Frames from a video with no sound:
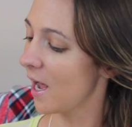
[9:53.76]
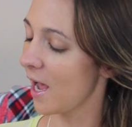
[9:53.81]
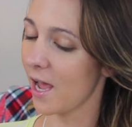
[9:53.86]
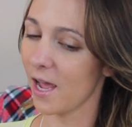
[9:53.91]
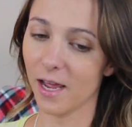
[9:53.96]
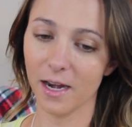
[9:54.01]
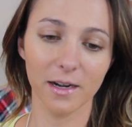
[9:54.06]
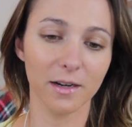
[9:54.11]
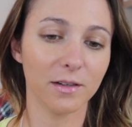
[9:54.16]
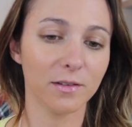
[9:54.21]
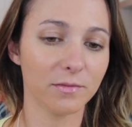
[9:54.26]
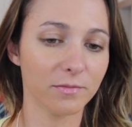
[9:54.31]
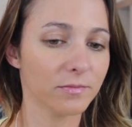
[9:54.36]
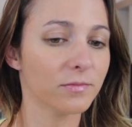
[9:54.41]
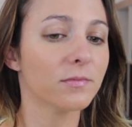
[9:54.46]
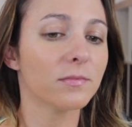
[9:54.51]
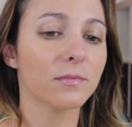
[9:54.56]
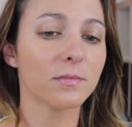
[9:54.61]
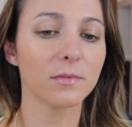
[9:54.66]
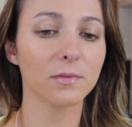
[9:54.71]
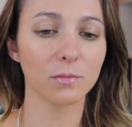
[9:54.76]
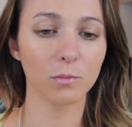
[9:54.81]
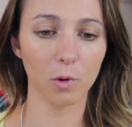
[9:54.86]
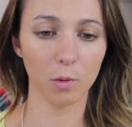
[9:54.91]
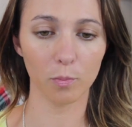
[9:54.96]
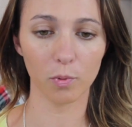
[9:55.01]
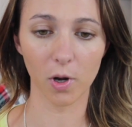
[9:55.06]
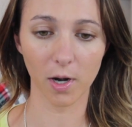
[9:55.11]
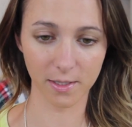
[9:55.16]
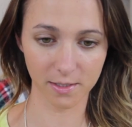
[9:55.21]
And
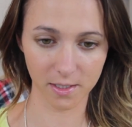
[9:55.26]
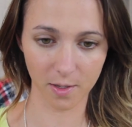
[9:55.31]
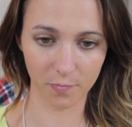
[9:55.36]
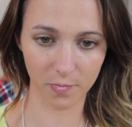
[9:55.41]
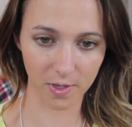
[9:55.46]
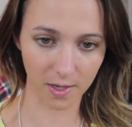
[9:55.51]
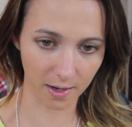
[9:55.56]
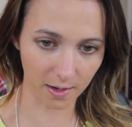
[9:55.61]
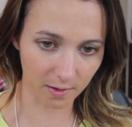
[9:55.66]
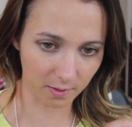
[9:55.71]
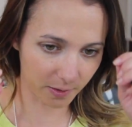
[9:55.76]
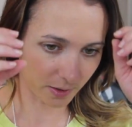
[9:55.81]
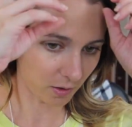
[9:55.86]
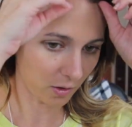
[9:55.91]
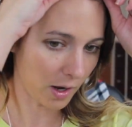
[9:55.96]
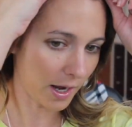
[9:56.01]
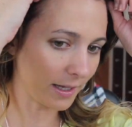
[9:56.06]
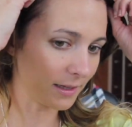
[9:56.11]
will bronze up the neck a little.